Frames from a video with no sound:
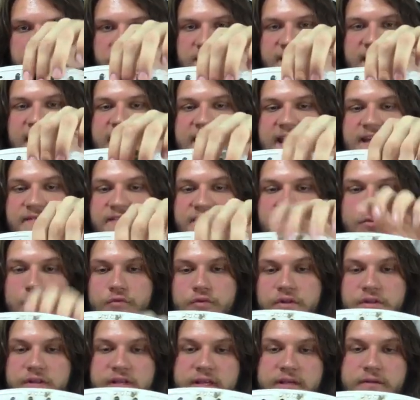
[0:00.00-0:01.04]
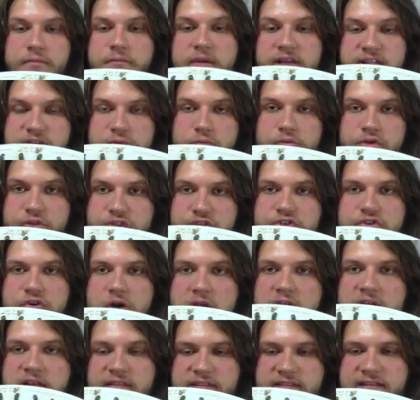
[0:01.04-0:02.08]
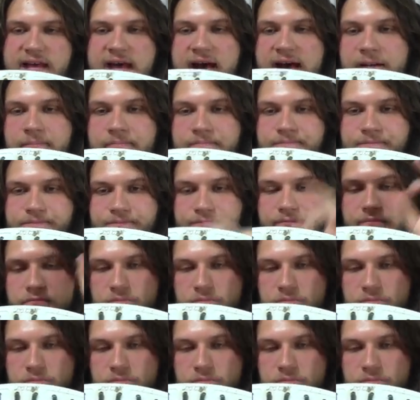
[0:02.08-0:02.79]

That gives it really, makes it real strong on the top.